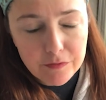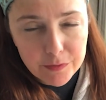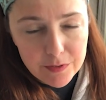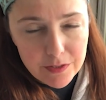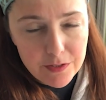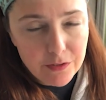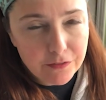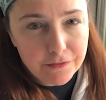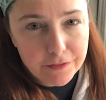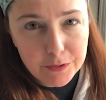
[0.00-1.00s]
wonderful
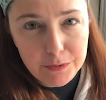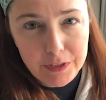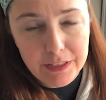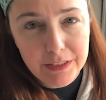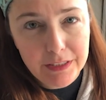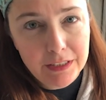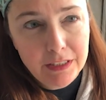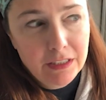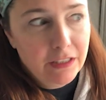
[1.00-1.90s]
seasonal fruit that,